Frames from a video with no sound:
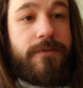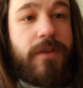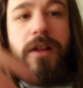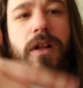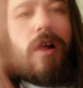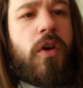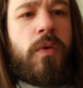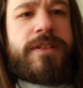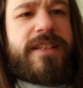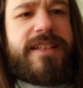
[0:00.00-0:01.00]
I'll go
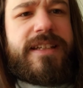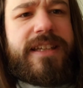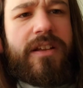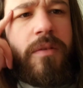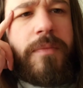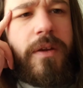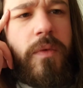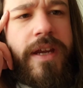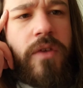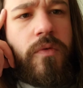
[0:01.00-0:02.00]
into detail in my
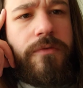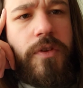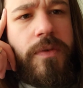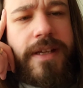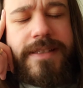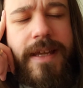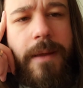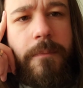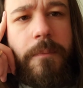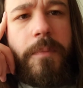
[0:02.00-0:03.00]
week in review next
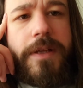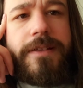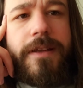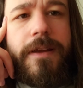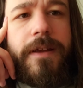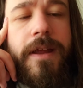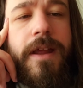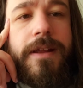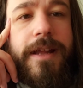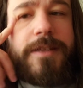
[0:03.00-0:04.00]
time, but
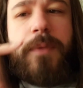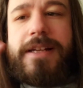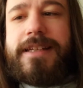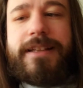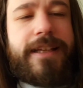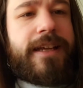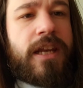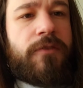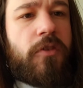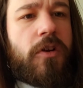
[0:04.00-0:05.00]
it's basically kind
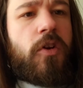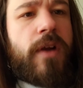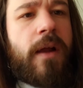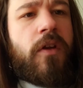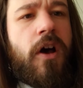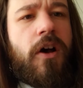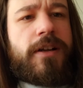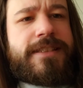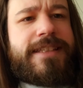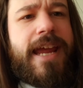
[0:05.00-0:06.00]
of a
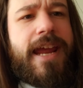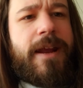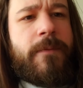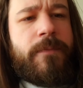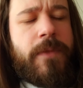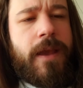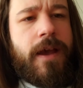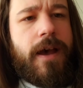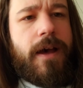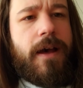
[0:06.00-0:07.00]
Groundhog's Day,
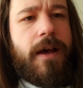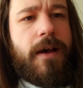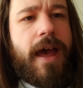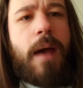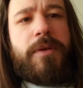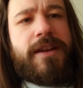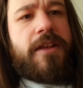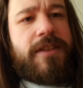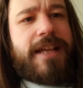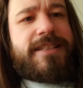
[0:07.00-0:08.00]
Happy
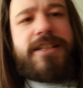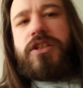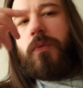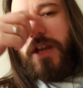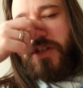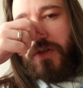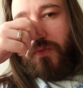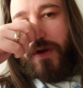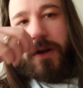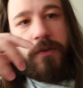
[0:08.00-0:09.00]
Death Day situation
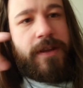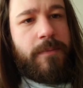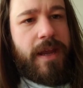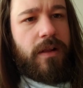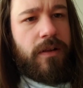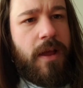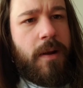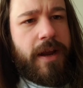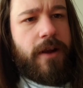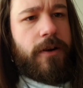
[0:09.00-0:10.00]
where the male
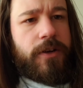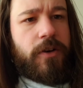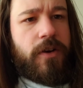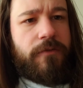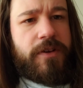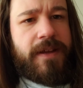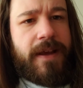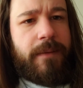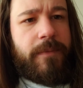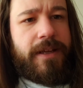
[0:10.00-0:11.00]
character, every
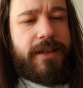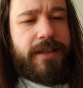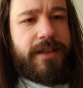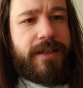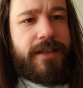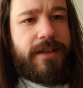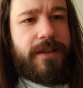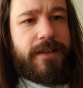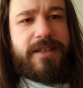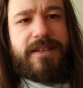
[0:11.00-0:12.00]
time
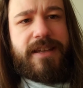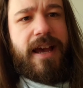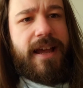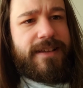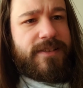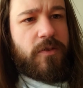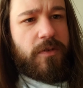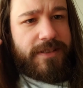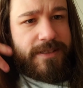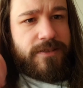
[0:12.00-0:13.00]
he dies or
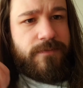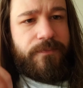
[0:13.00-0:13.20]
is